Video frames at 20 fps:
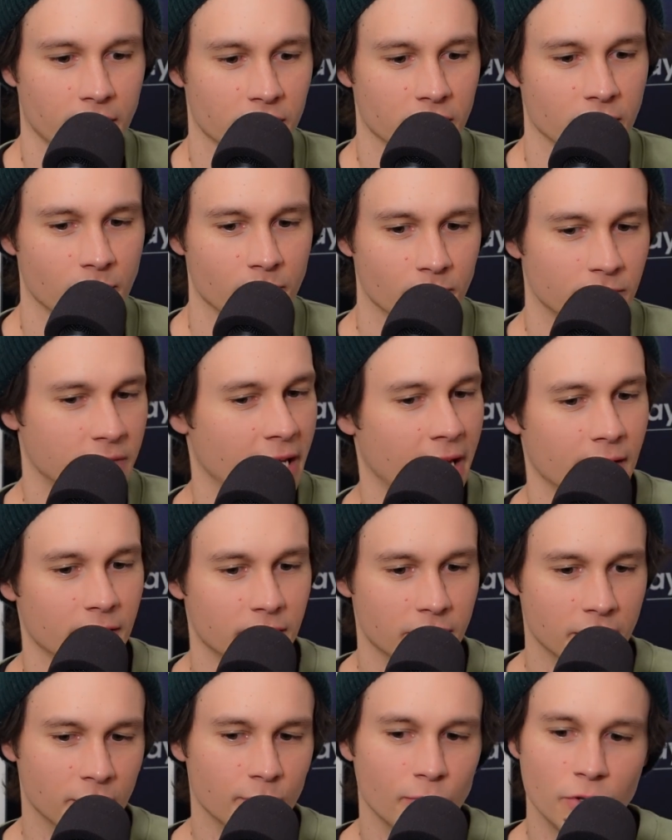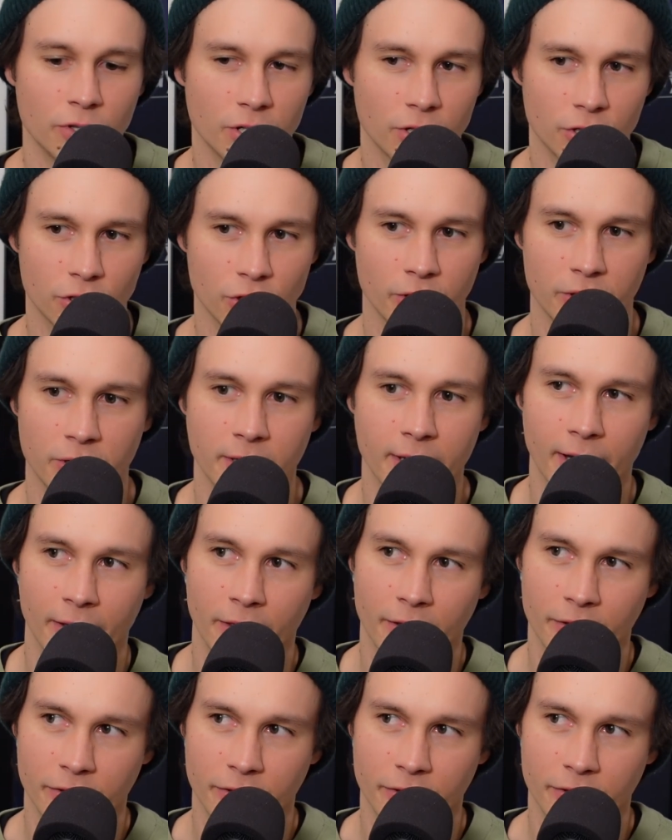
It's a dance and music show together.